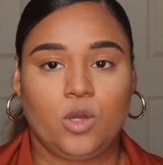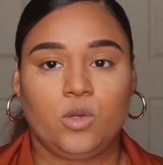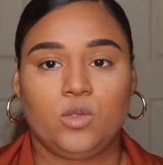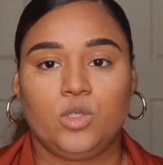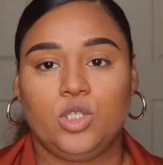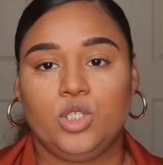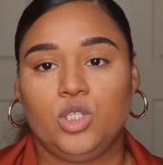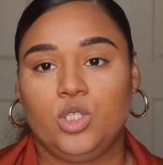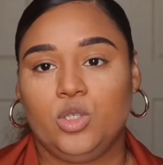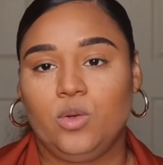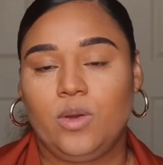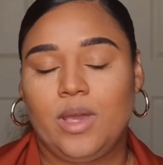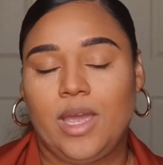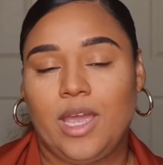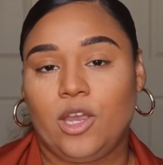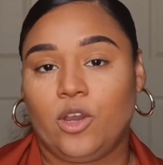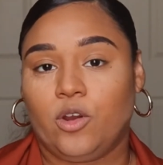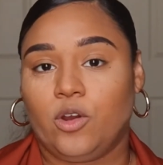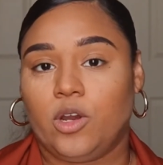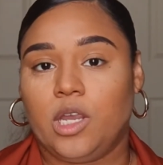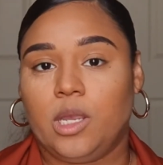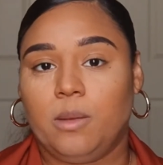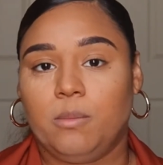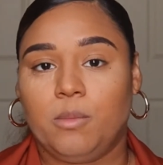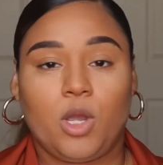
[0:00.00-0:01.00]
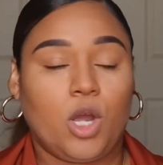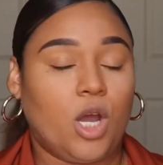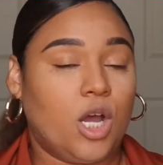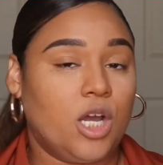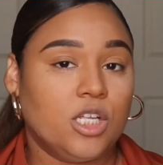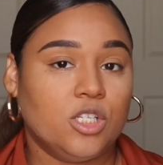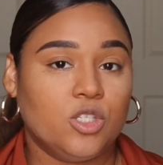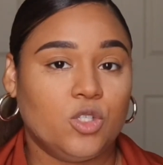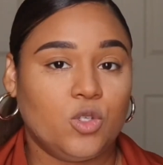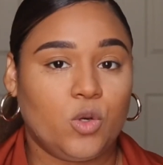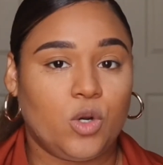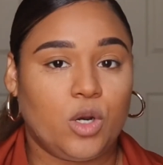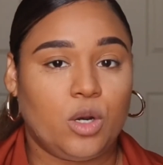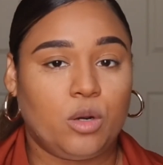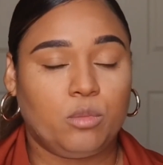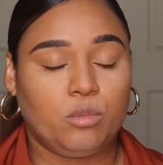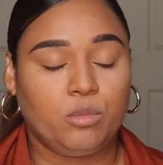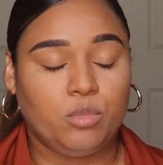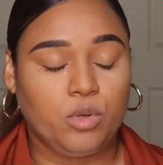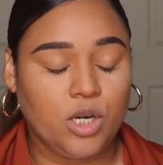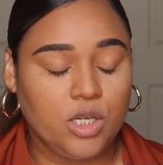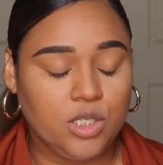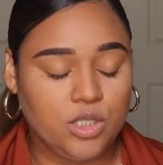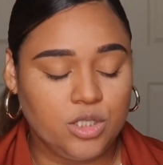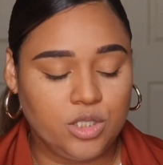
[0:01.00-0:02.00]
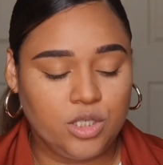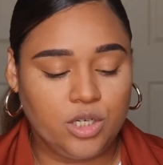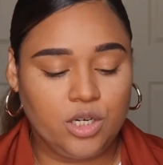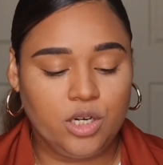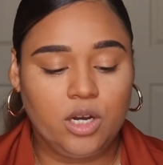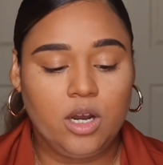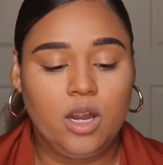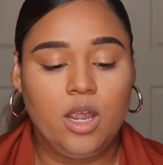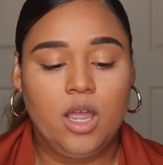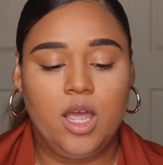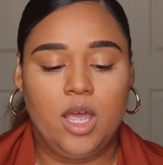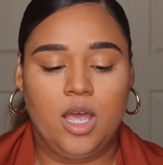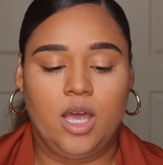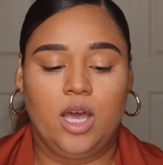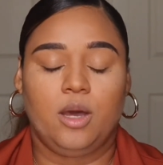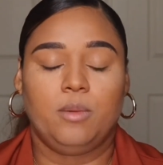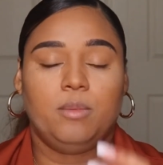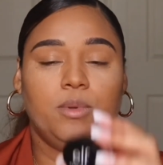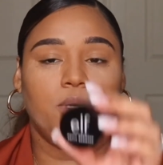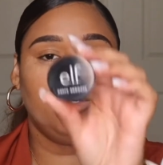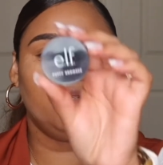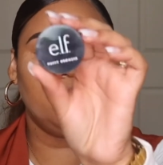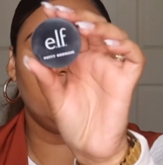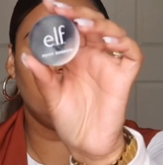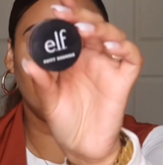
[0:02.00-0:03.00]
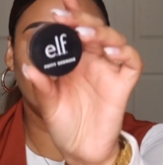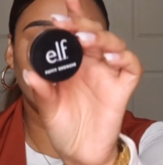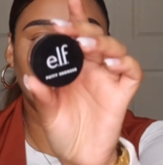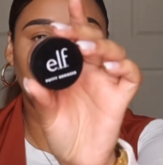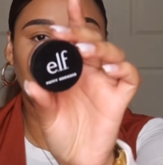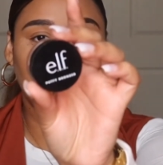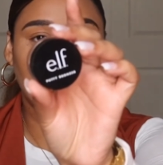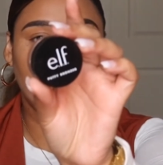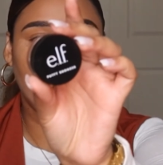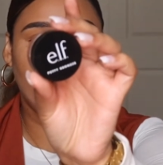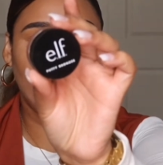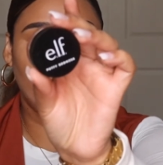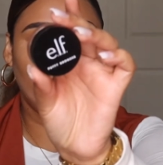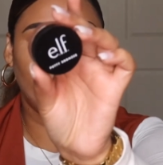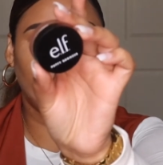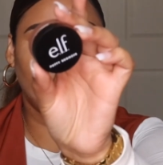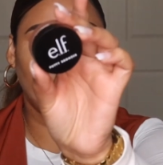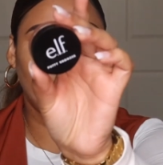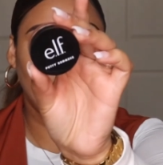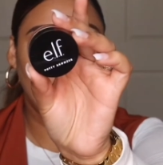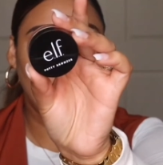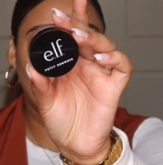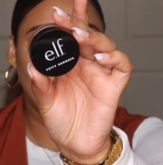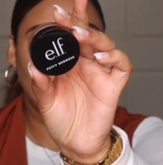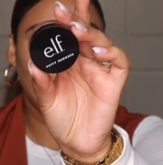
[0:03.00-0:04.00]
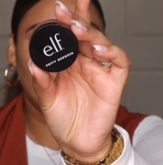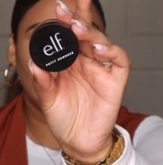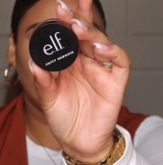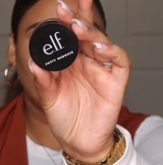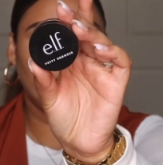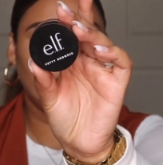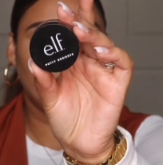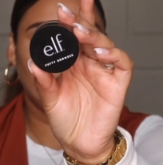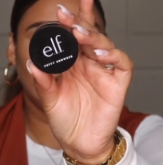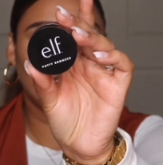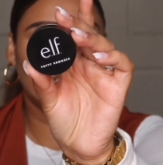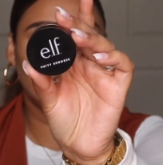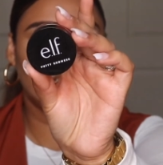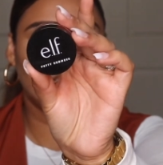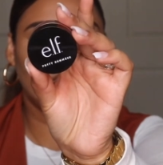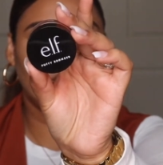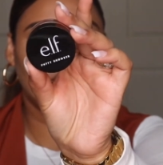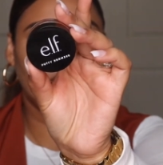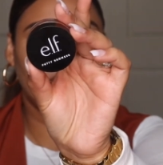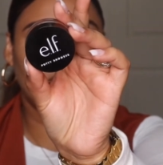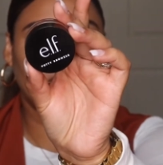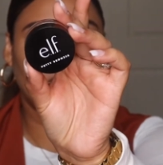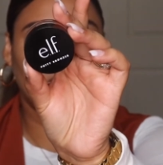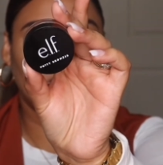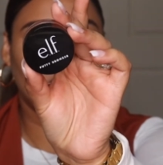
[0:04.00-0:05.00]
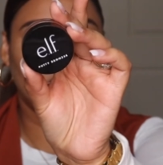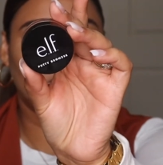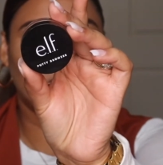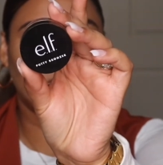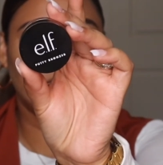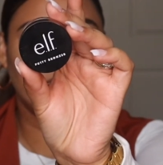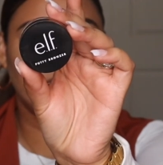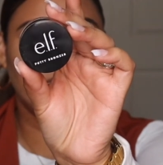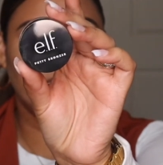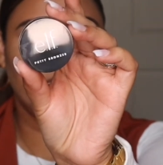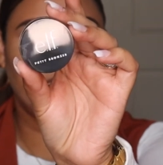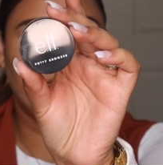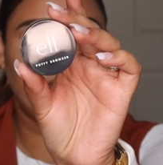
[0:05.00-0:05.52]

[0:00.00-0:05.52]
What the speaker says: To do a cream contour bronzer, I'll be using the e.l.f. putty bronzer in Golden